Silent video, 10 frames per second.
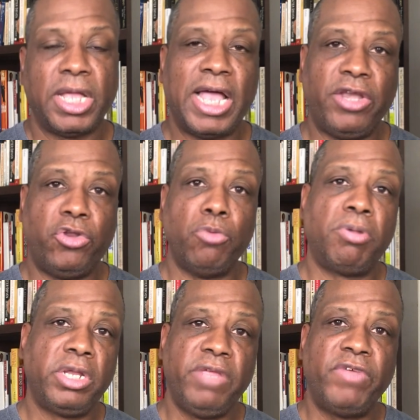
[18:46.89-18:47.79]
I do
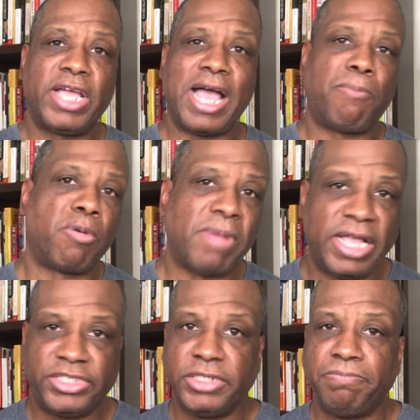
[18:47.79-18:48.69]
believe in
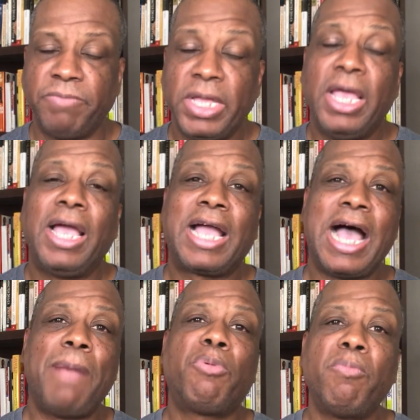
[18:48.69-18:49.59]
compromising.
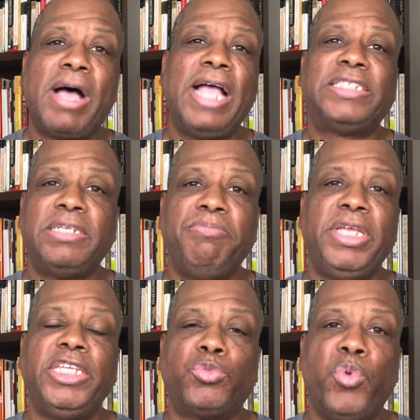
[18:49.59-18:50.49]
Compromising
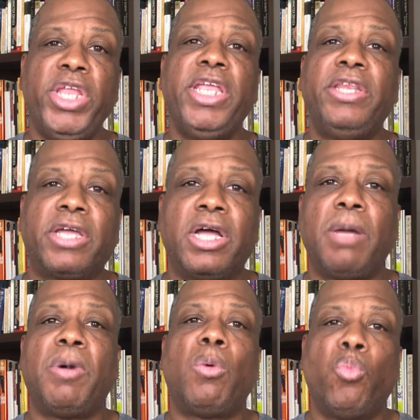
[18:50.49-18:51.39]
means we need to
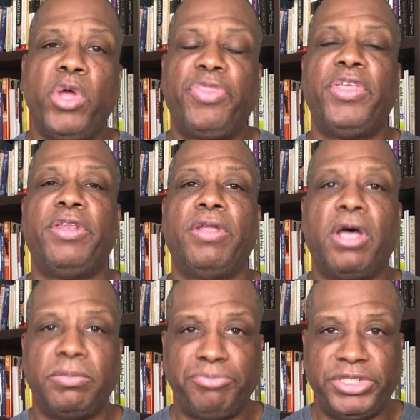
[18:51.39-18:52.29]
come up with an
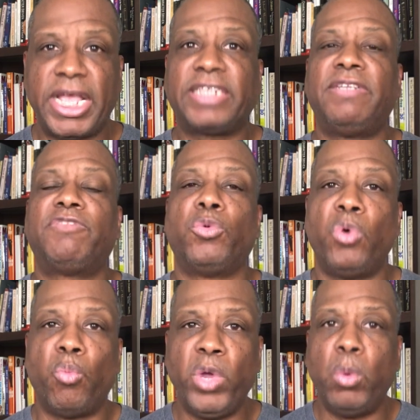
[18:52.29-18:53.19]
objective to
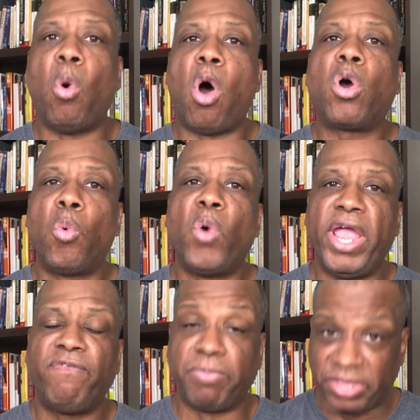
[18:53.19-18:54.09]
when we walk
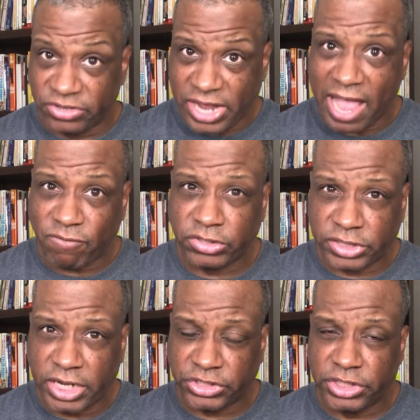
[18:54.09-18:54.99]
away from this
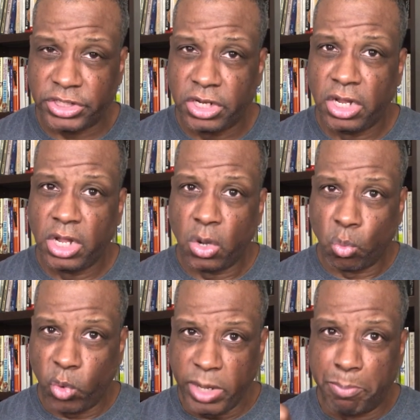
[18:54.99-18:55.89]
conversation,
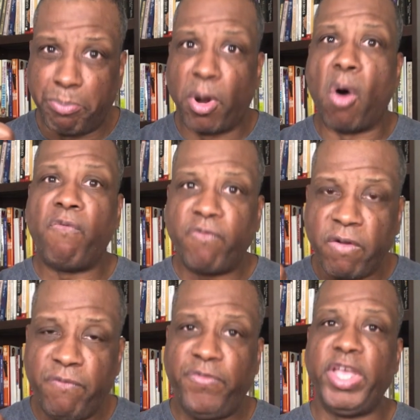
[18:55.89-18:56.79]
we both
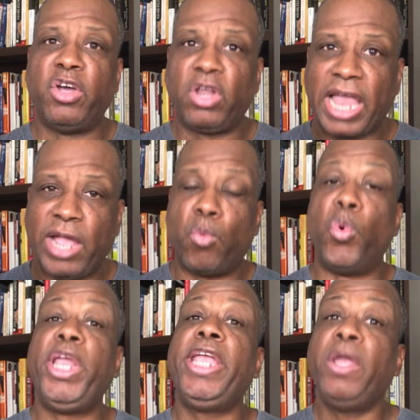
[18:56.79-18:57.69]
feel like
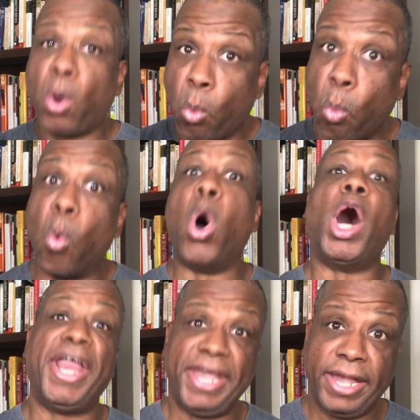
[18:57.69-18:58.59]
we
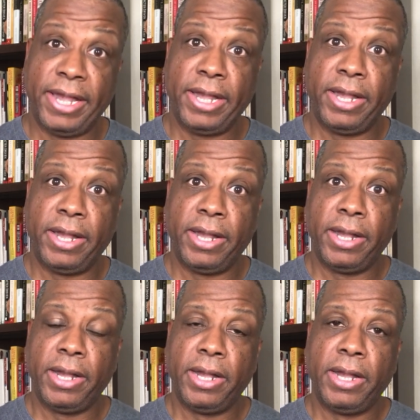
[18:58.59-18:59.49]
won
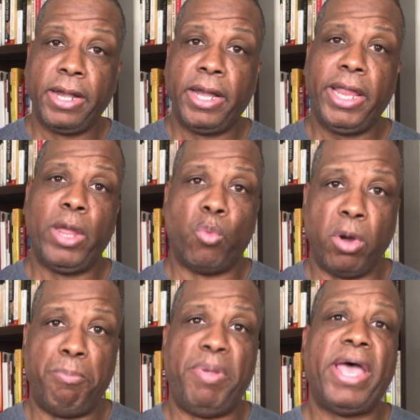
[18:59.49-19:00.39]
and we're
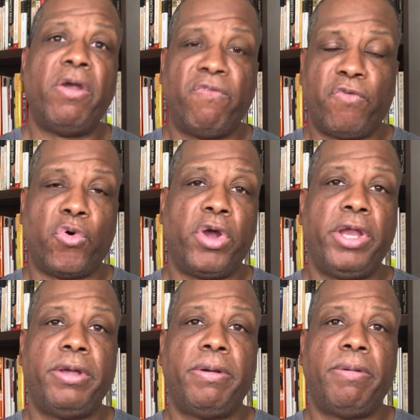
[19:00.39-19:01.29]
better for
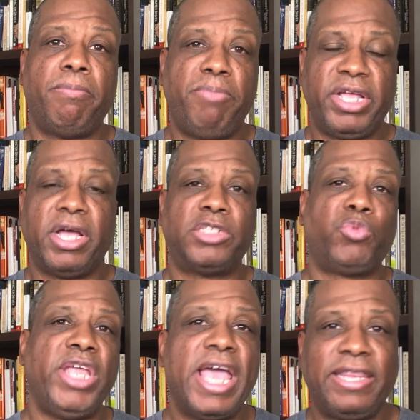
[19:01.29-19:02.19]
it because
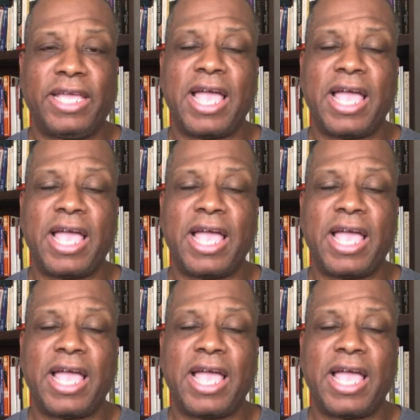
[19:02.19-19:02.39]
we had the